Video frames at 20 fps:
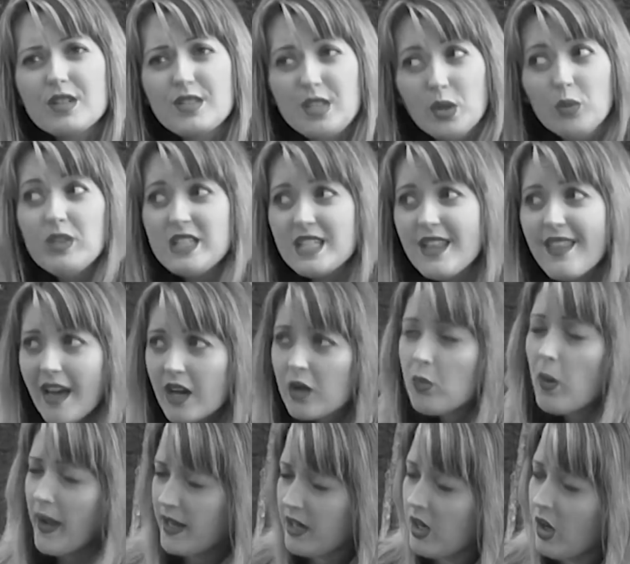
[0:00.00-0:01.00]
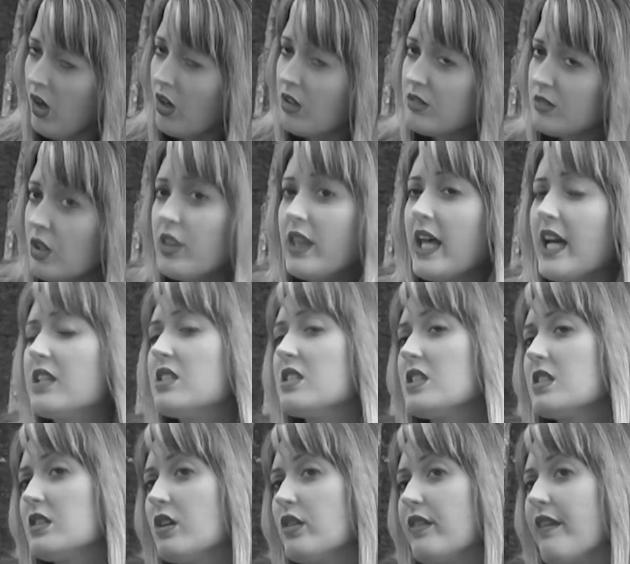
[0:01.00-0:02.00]
So we did that quite a lot on
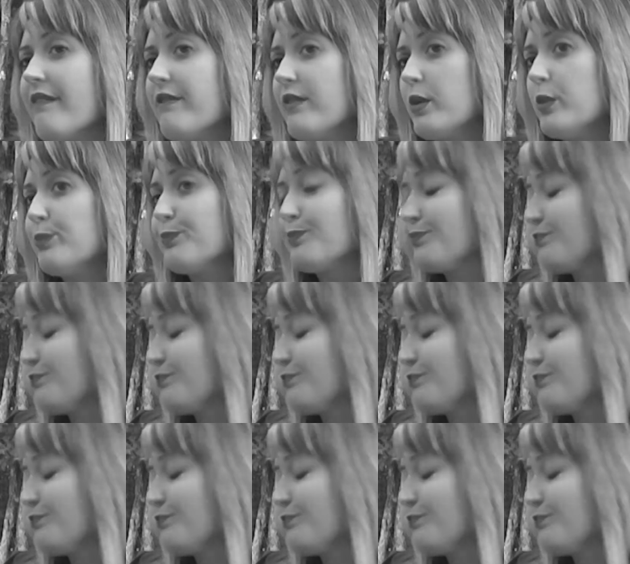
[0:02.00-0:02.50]
that, on that film.